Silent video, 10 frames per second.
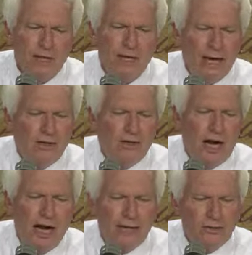A
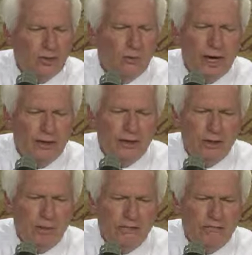God greatly
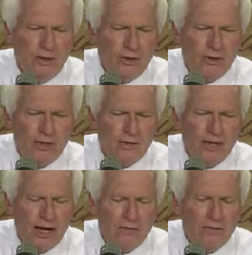to be feared in the
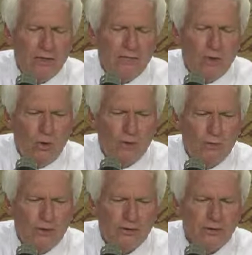council of the holy
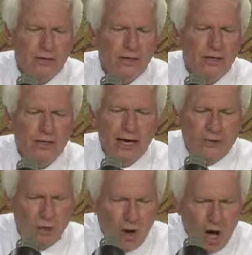ones
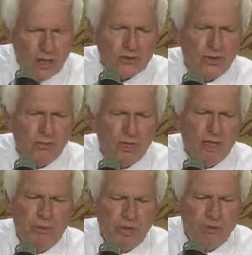and awesome
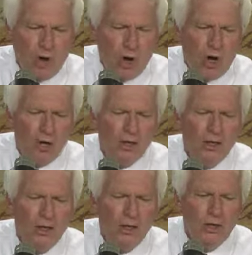above all
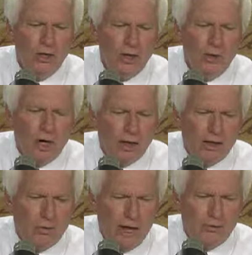who are
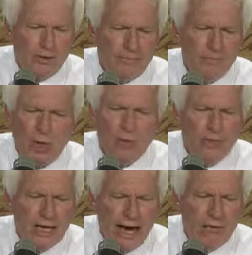around him. O
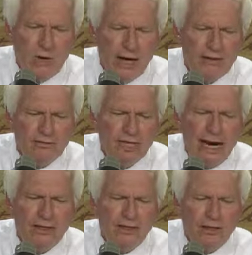Yahweh,
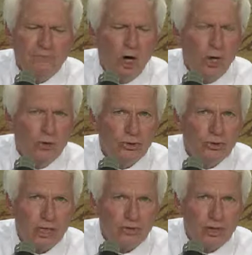God of hosts,
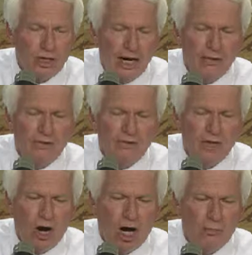that's the God of the
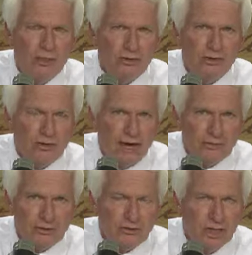armies of heavens.